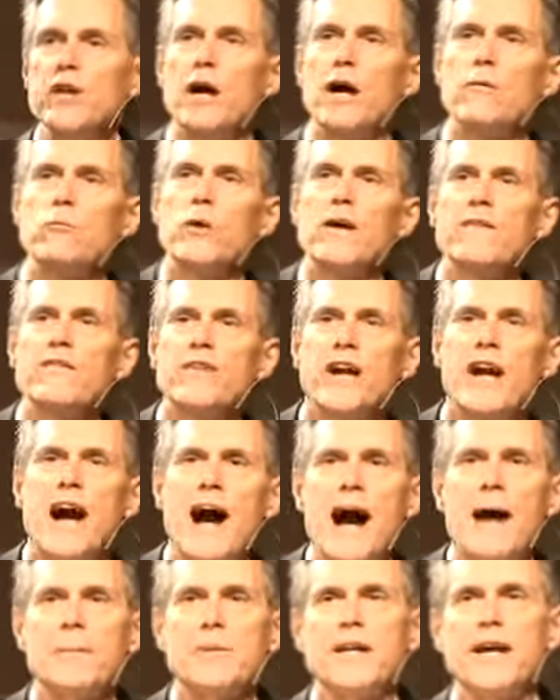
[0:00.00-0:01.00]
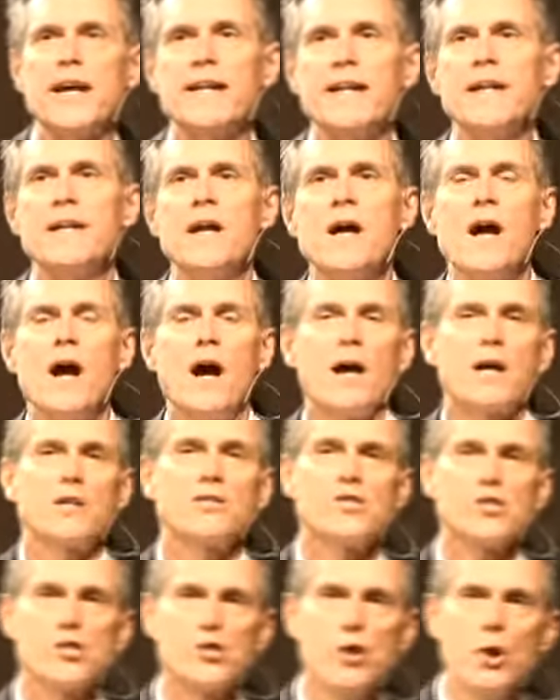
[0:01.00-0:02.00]
done, we have accommodated a
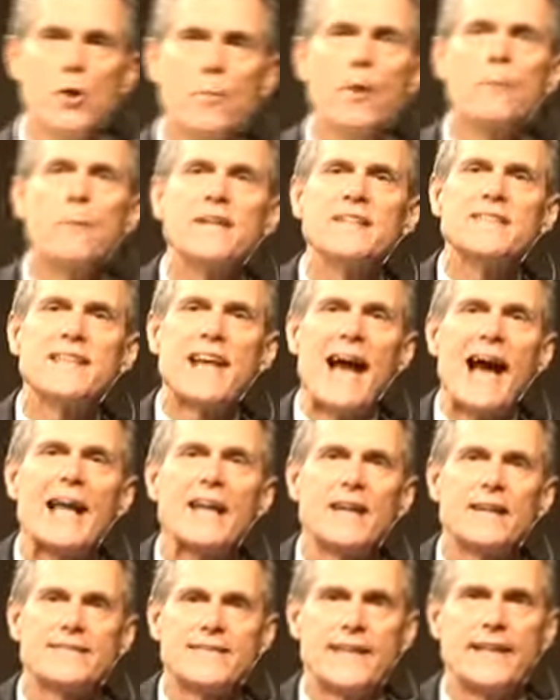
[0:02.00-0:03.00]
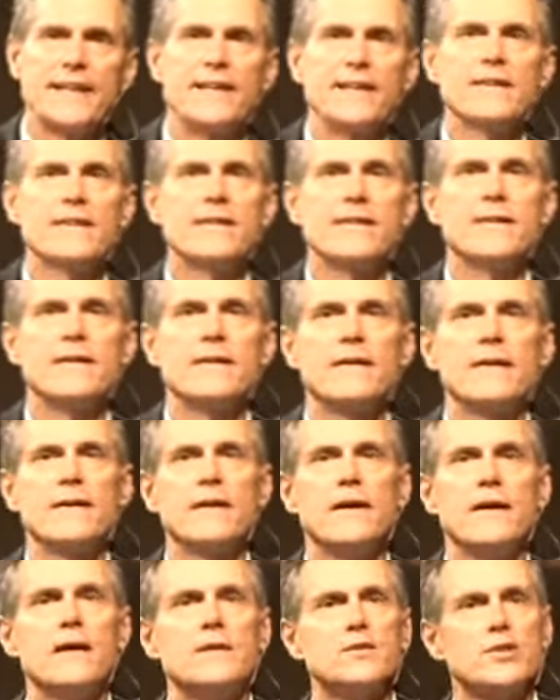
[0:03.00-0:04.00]
consumer mentality
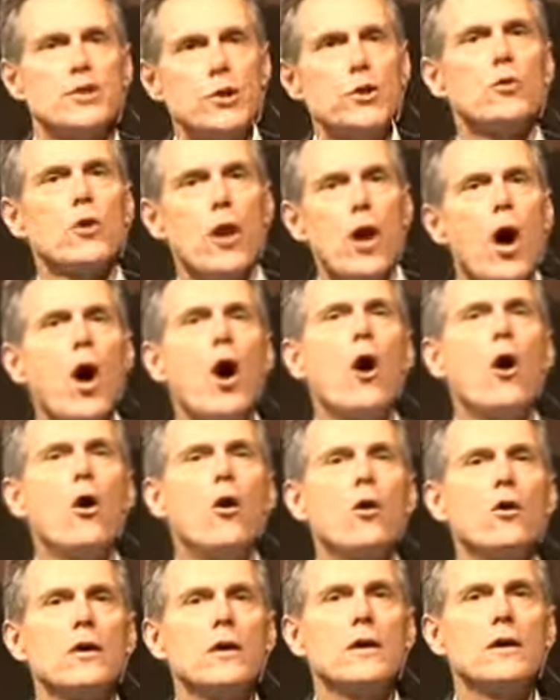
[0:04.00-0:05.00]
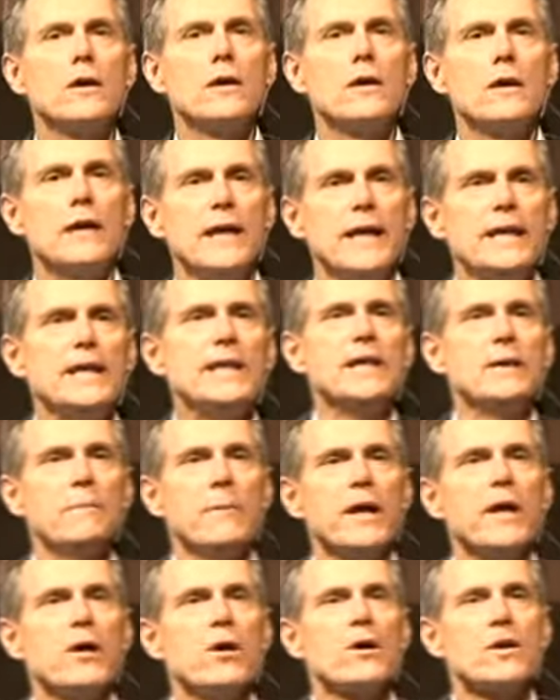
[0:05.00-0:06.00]
too long in the
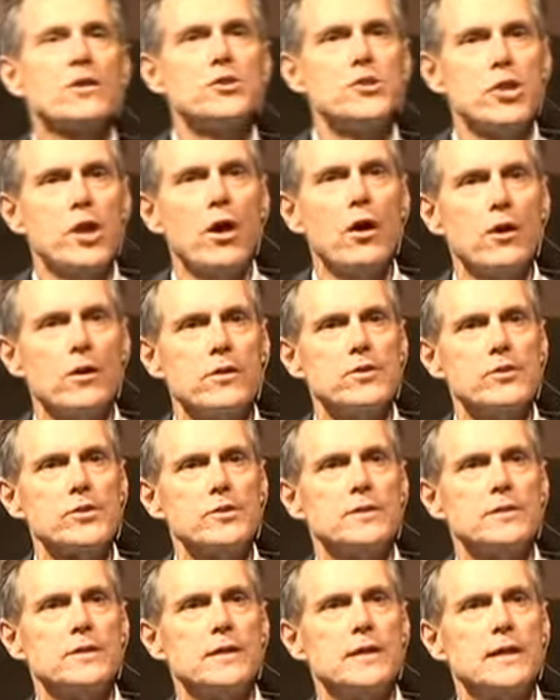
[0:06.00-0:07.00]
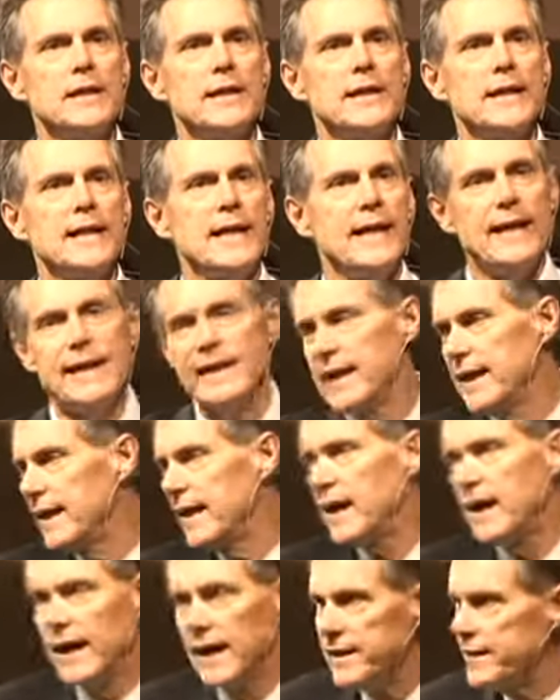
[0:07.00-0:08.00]
American church. And, and
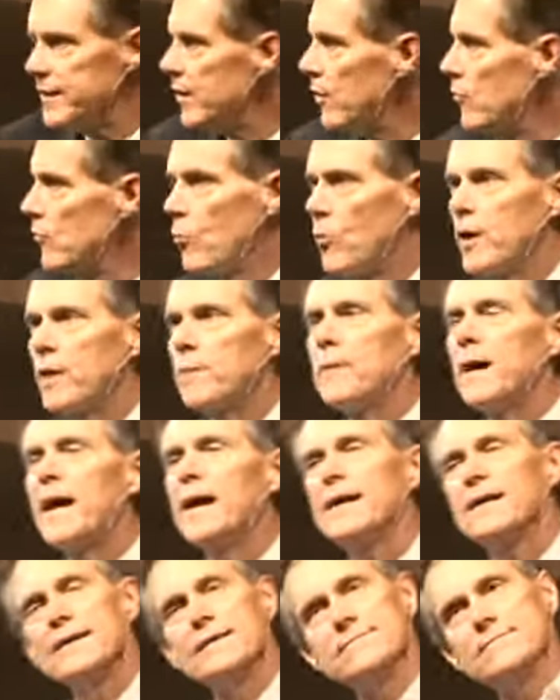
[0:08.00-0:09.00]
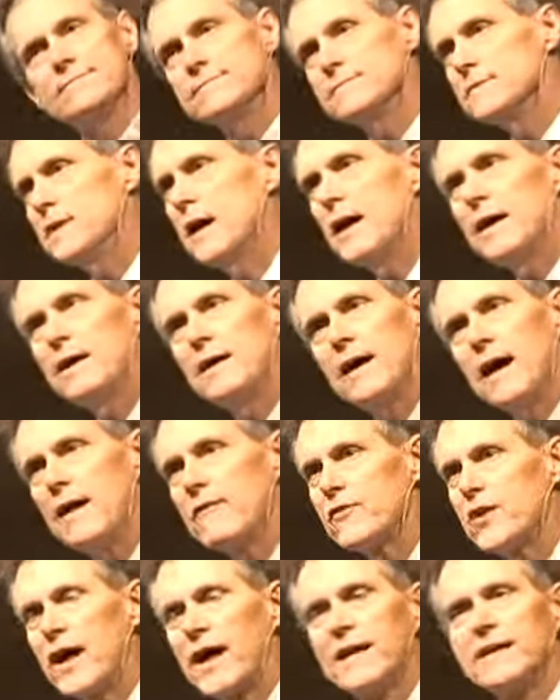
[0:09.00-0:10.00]
I, you know, one of my, I,
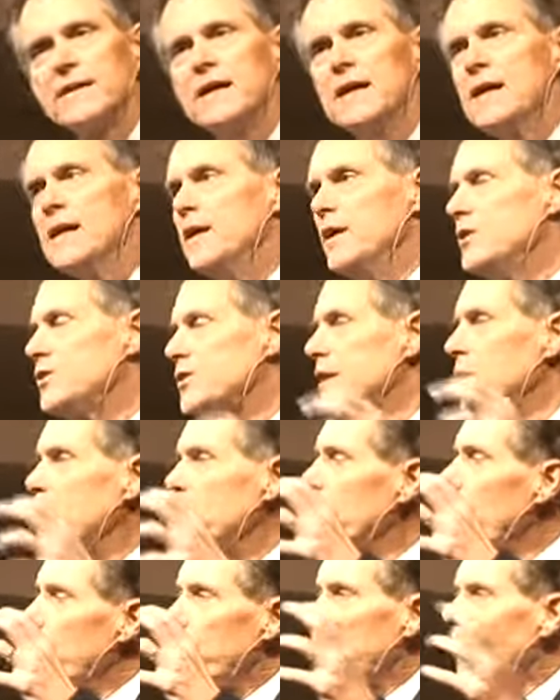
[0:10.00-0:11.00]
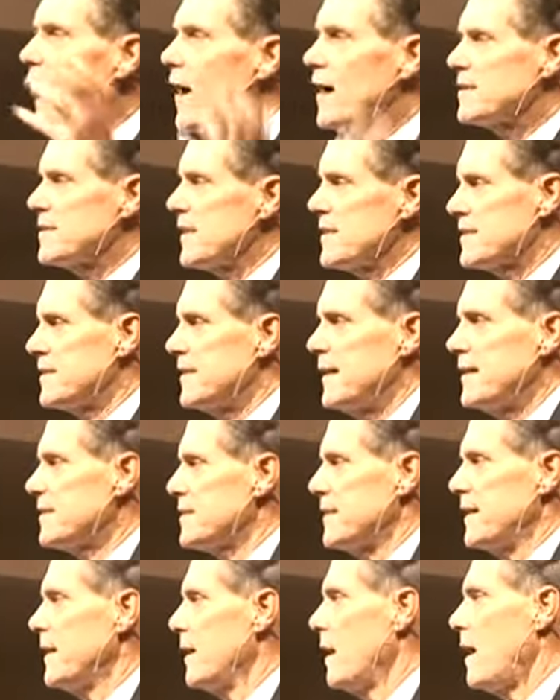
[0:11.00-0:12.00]
have got, you see, we don't process
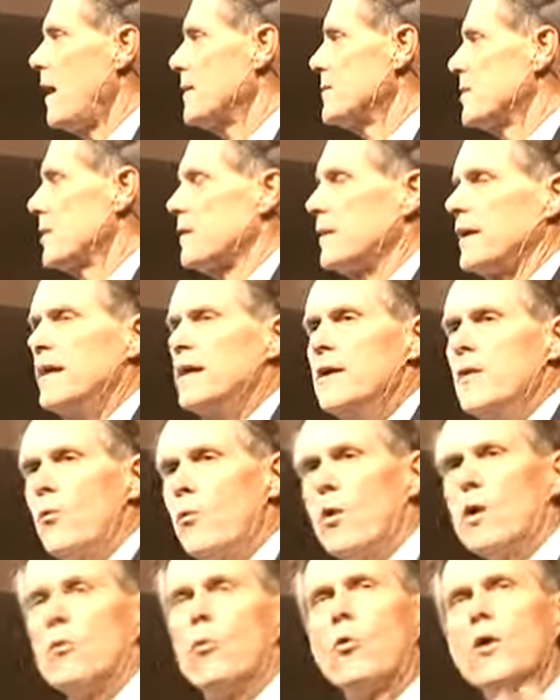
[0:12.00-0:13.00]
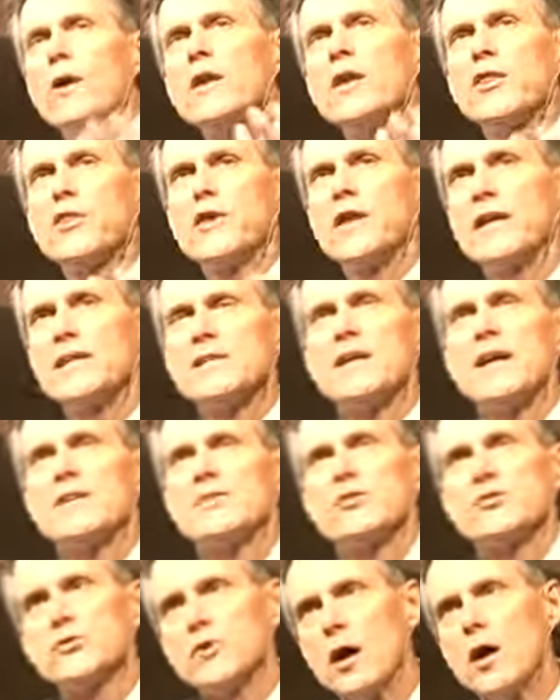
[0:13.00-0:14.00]
things theologically. One, one of the things that
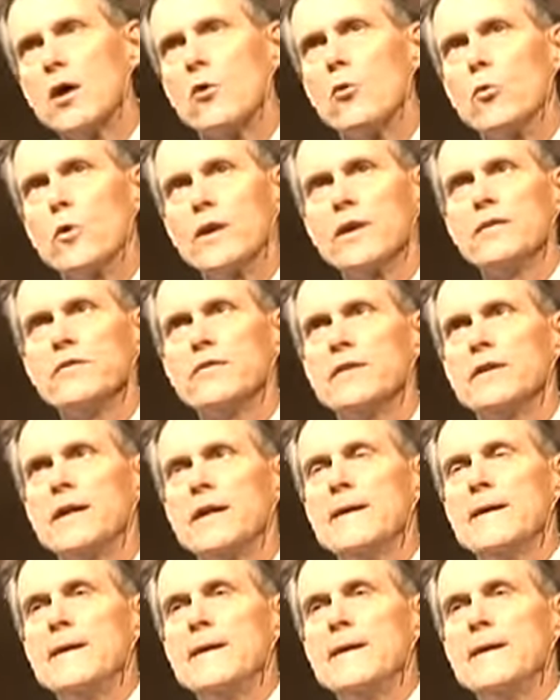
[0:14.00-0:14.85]
I struggle with